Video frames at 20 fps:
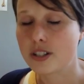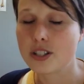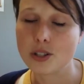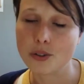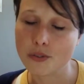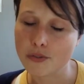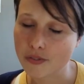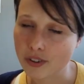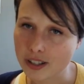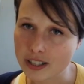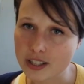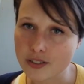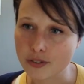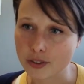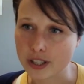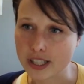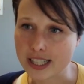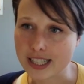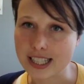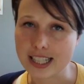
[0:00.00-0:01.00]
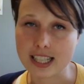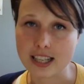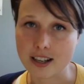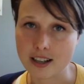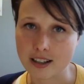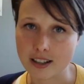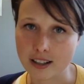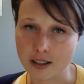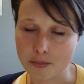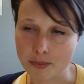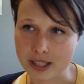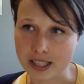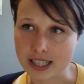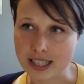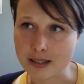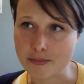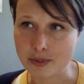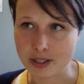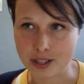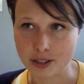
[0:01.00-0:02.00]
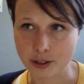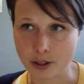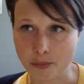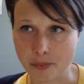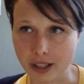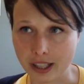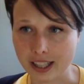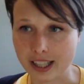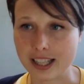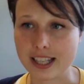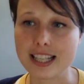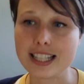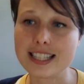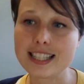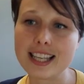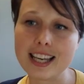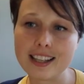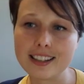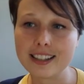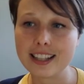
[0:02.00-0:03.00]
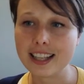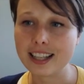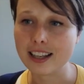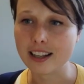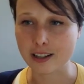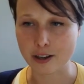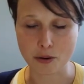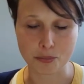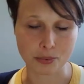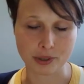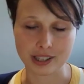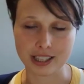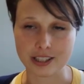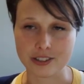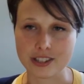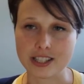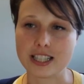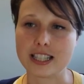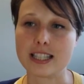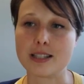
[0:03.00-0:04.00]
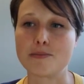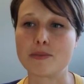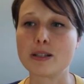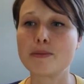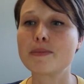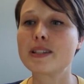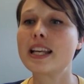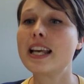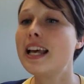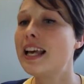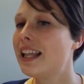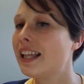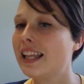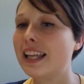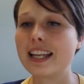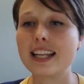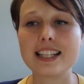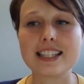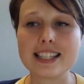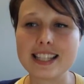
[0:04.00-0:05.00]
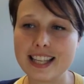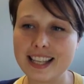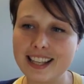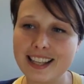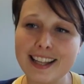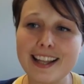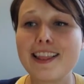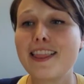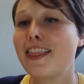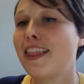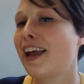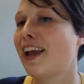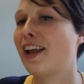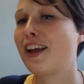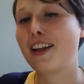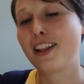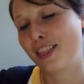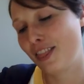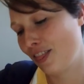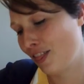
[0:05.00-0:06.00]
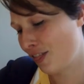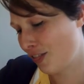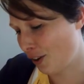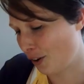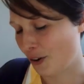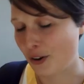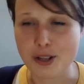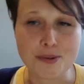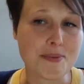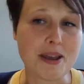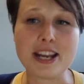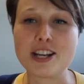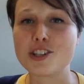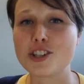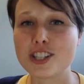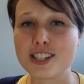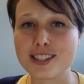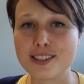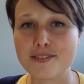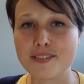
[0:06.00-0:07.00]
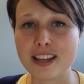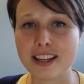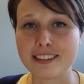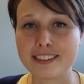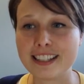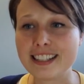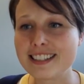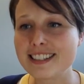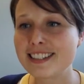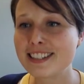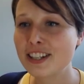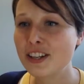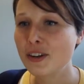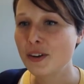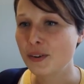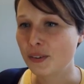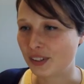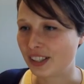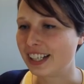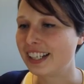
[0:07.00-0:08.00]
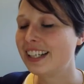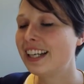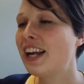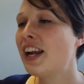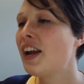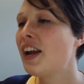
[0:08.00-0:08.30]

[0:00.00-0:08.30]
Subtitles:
So phosphorus in Hahnemann's Materia Medica, it's got like a couple thousand symptoms. Like it's like 30 pages of that list, right?